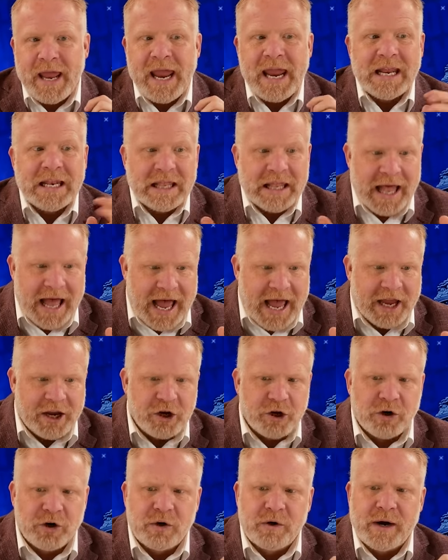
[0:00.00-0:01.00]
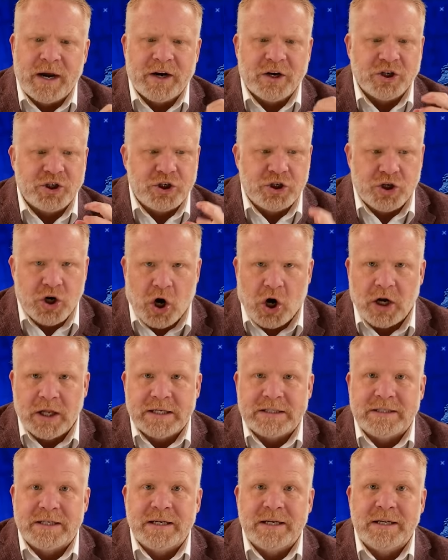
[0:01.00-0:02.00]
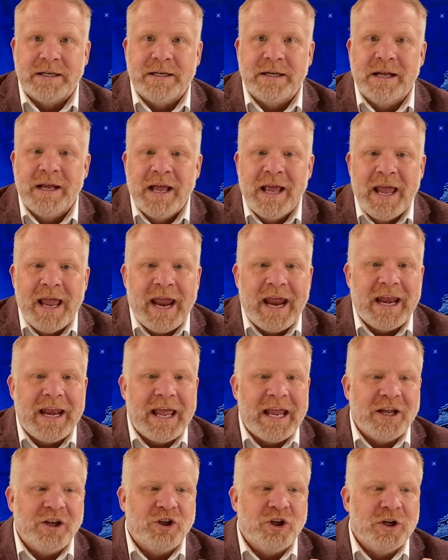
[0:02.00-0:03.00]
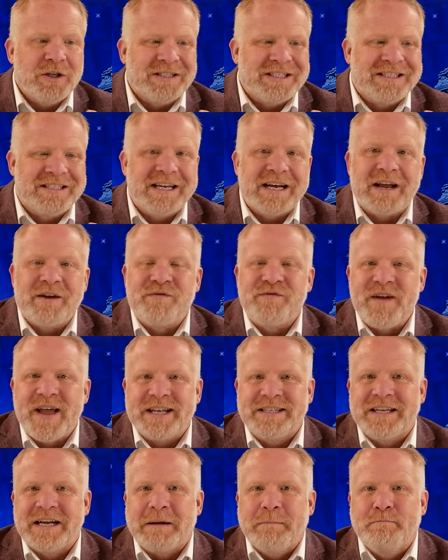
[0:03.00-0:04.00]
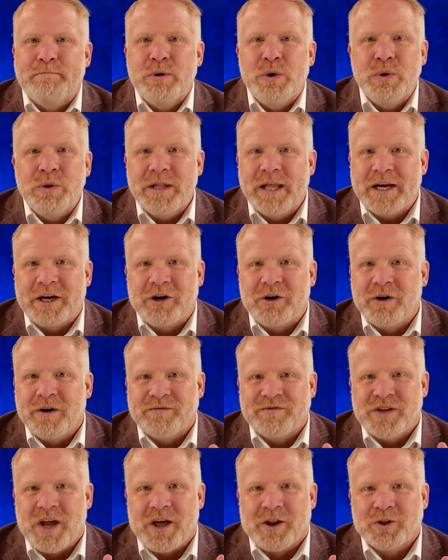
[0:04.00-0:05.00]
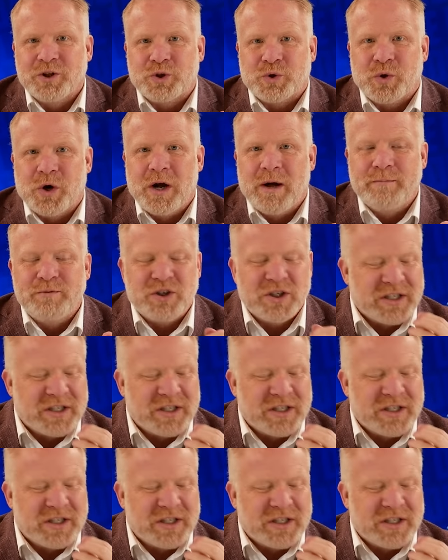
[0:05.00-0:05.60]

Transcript: a liar and a charlatan and a sycophantic bootlicker of Donald Trump.